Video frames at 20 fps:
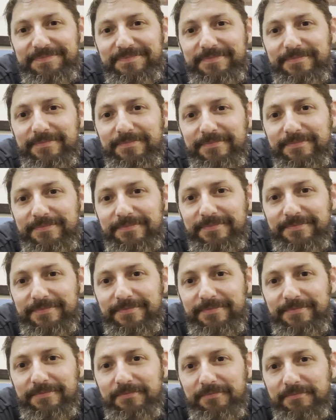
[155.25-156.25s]

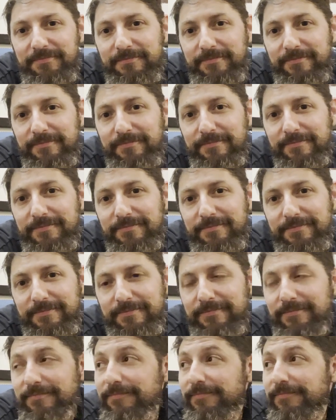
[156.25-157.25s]

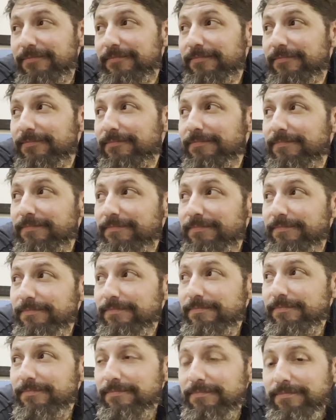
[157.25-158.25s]

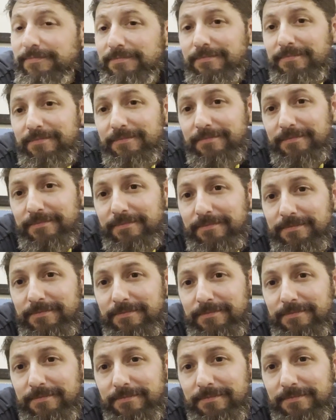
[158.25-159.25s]

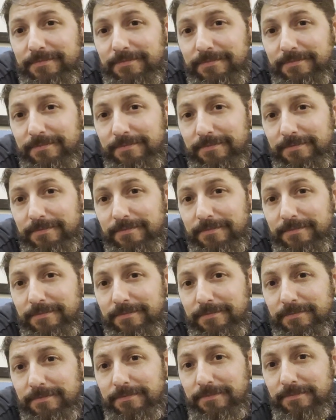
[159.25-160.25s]

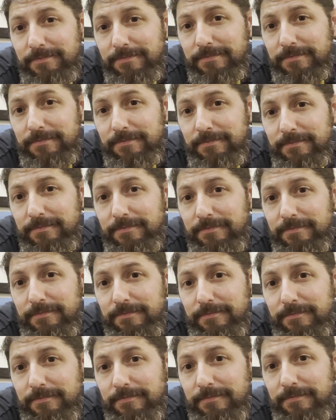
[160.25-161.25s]

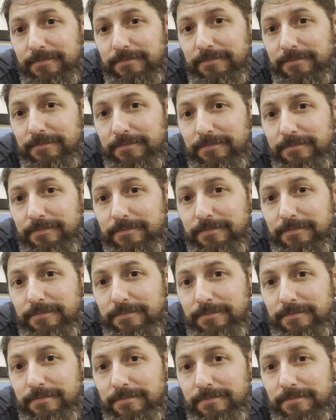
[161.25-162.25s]

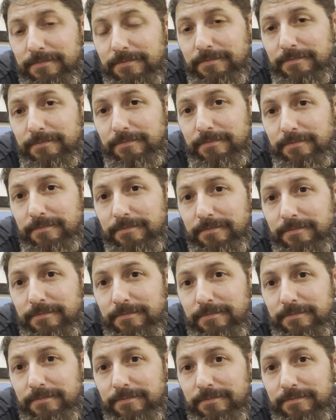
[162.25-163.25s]
(silent)